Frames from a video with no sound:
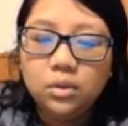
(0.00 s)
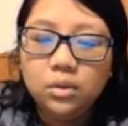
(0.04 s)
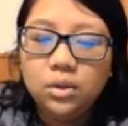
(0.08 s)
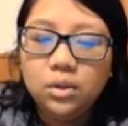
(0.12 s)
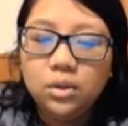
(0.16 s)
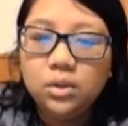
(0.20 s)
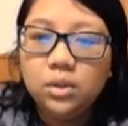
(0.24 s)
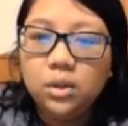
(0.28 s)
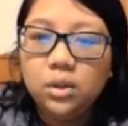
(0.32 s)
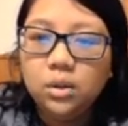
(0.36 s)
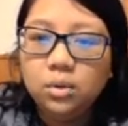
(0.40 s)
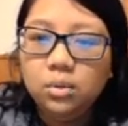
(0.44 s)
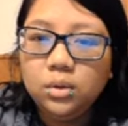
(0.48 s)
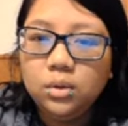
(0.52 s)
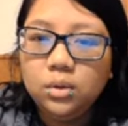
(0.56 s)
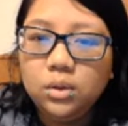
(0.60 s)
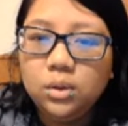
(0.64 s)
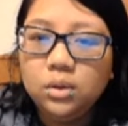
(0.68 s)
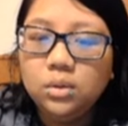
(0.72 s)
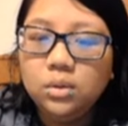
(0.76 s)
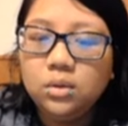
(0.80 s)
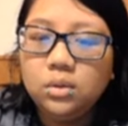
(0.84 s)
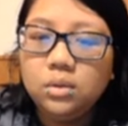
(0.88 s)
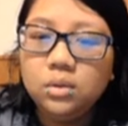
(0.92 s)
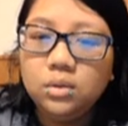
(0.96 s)
tote.
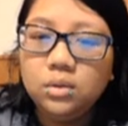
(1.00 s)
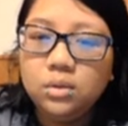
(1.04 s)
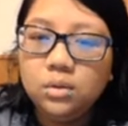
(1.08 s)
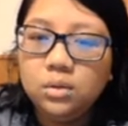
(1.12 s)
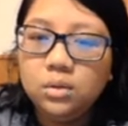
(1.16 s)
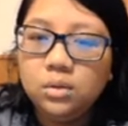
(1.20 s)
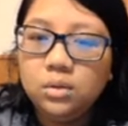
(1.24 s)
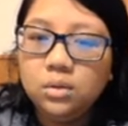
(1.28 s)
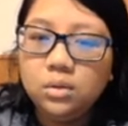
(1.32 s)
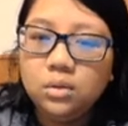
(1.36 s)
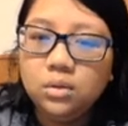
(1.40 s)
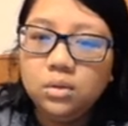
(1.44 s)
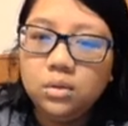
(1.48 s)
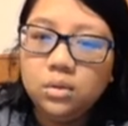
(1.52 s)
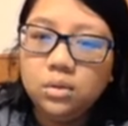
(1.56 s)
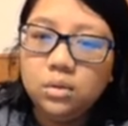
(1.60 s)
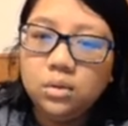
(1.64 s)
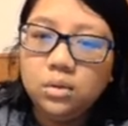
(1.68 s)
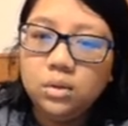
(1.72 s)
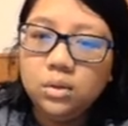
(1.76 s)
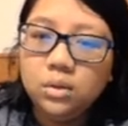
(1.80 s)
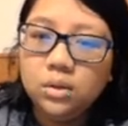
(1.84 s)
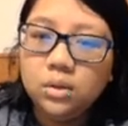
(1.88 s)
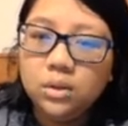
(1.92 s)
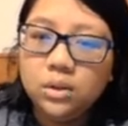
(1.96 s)

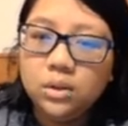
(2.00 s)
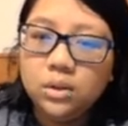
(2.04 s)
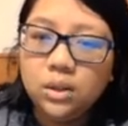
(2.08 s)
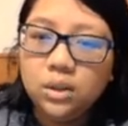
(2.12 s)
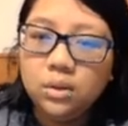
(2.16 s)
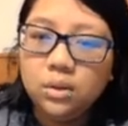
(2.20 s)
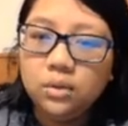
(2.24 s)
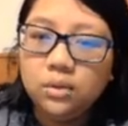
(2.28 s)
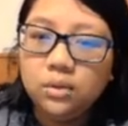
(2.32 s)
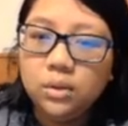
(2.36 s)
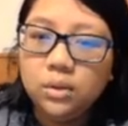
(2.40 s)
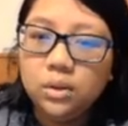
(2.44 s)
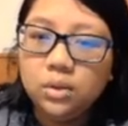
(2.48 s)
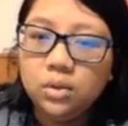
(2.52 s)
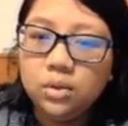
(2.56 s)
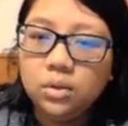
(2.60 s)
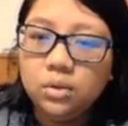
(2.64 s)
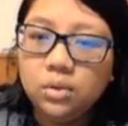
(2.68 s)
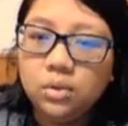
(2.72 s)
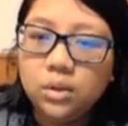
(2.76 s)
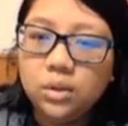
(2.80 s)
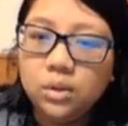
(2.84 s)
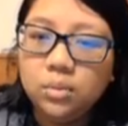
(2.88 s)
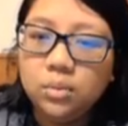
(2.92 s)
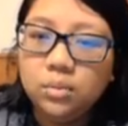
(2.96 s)
See if it shows
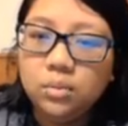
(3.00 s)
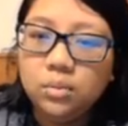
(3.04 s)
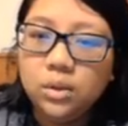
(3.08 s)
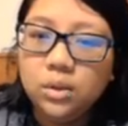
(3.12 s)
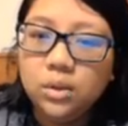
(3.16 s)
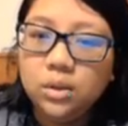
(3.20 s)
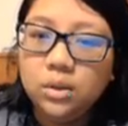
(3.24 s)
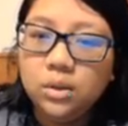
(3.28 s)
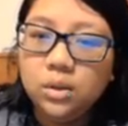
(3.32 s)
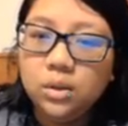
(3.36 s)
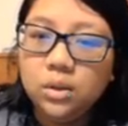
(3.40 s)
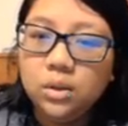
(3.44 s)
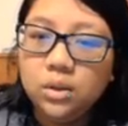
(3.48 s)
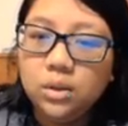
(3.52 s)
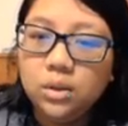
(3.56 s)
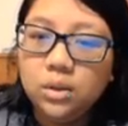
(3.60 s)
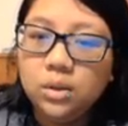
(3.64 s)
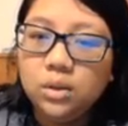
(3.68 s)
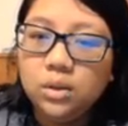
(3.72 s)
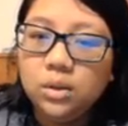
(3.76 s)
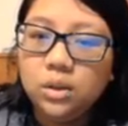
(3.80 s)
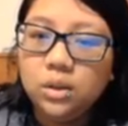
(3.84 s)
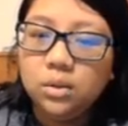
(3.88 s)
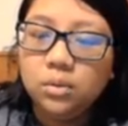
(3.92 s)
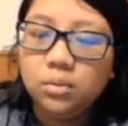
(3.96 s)
up.
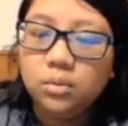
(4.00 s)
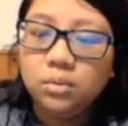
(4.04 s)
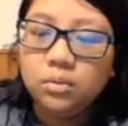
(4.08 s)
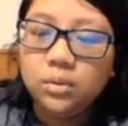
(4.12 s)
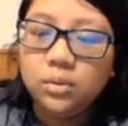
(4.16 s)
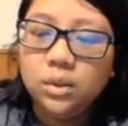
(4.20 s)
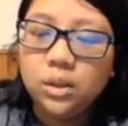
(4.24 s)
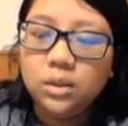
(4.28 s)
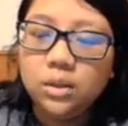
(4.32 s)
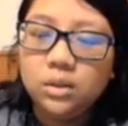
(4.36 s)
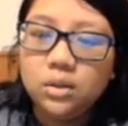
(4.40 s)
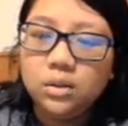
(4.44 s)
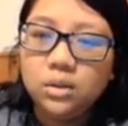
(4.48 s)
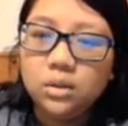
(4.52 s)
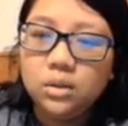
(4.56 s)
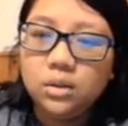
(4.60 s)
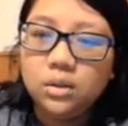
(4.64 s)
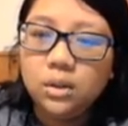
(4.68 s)
No, it